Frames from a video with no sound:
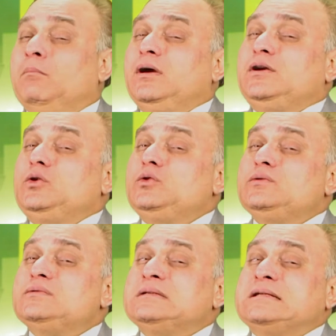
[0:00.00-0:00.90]
But due
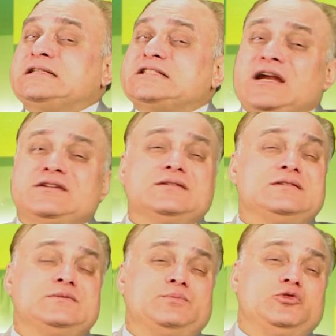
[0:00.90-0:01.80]
to
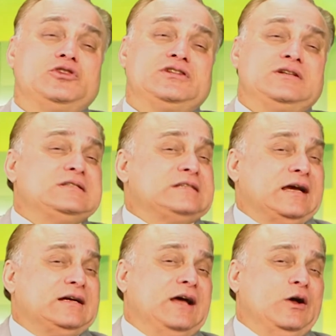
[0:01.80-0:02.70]
Saturn's position in
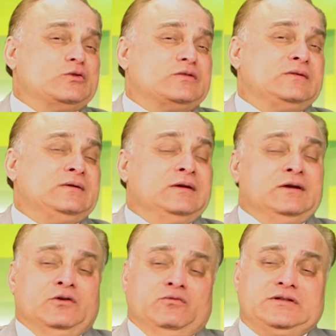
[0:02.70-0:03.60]
second house,
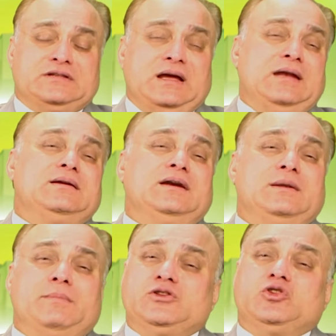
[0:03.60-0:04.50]
which can create
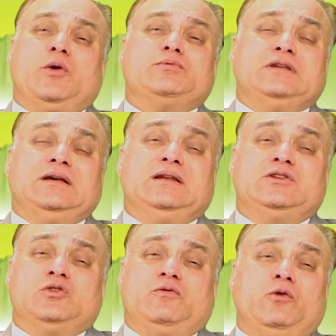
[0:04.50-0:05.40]
a major obstacle
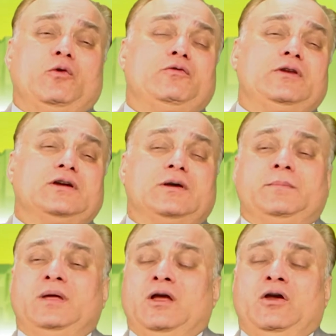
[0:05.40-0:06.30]
in your flow of
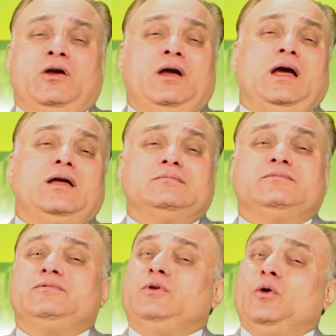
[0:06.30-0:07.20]
income
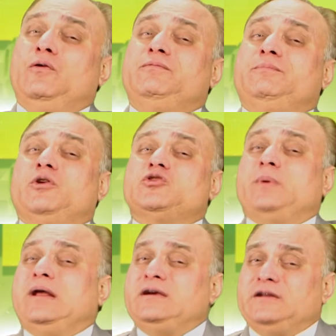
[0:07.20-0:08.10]
and flow of
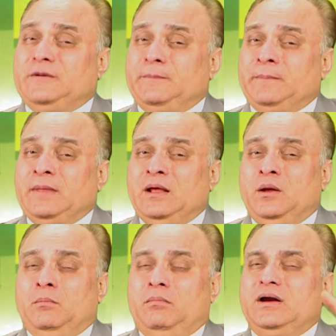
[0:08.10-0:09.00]
prosperity.
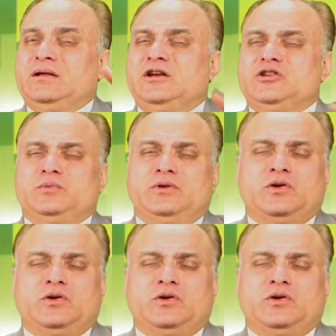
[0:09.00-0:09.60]
Mercury's